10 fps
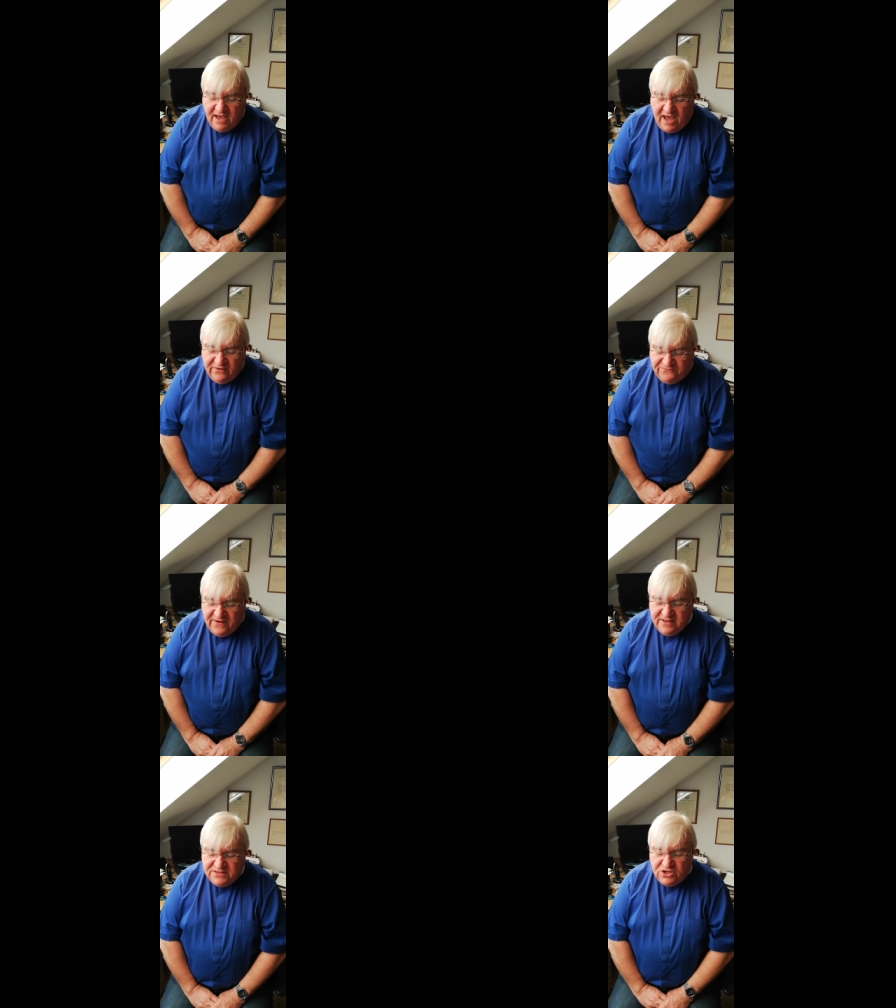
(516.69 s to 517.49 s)
and
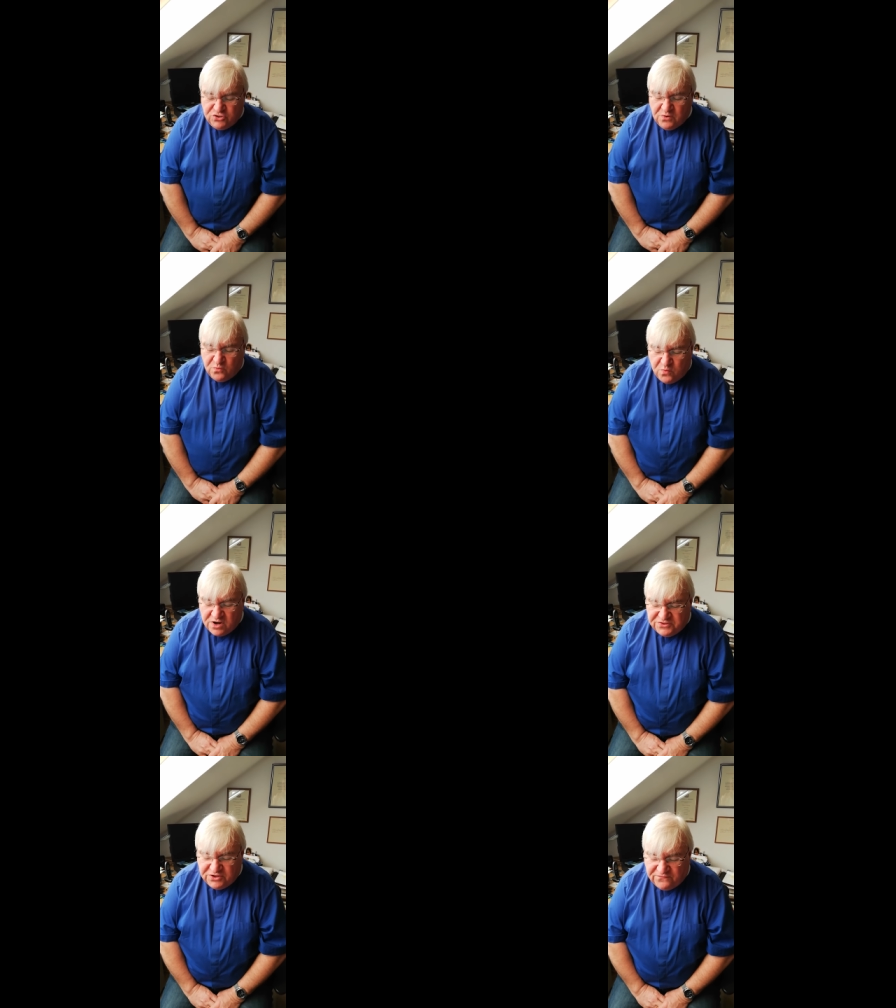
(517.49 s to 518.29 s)
find that you are
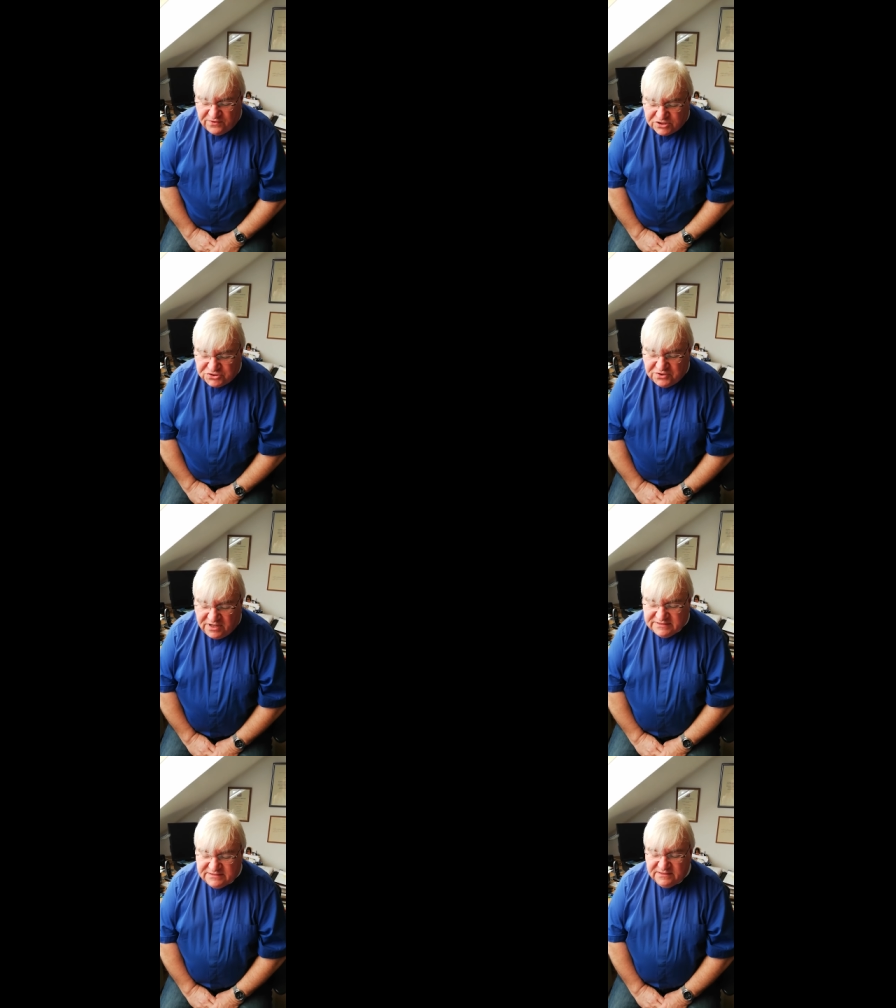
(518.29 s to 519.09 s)
worthy of our
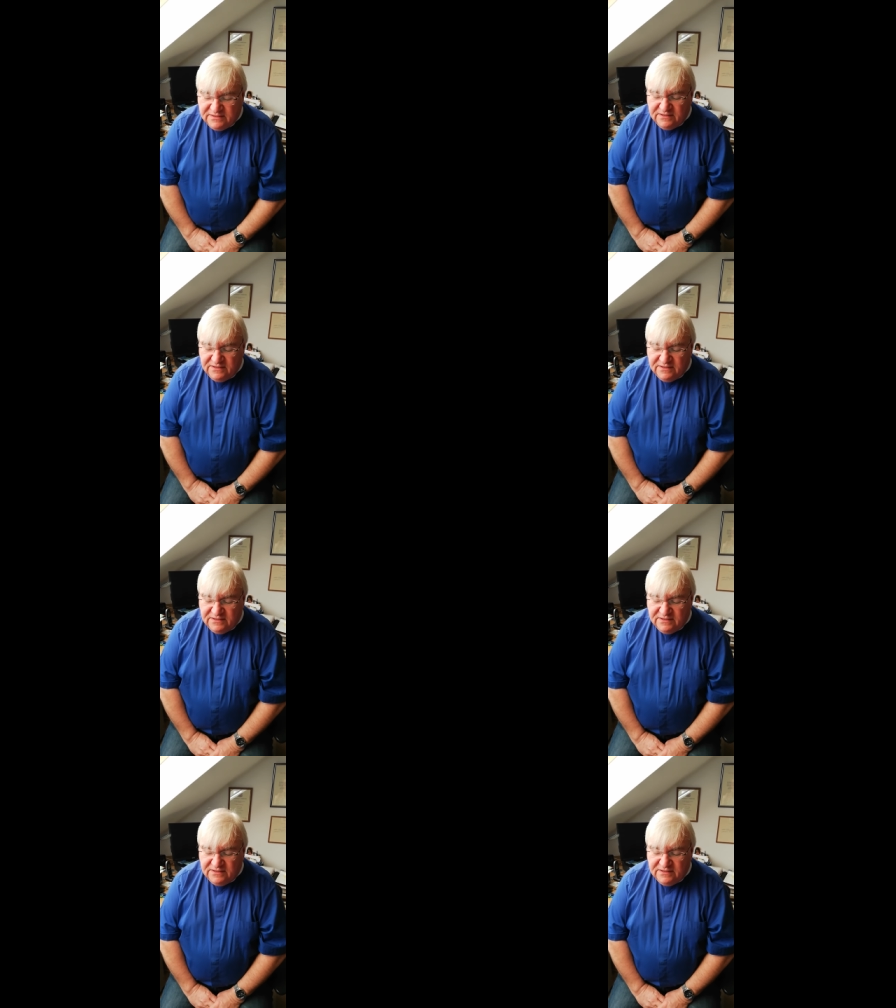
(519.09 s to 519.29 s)
trust.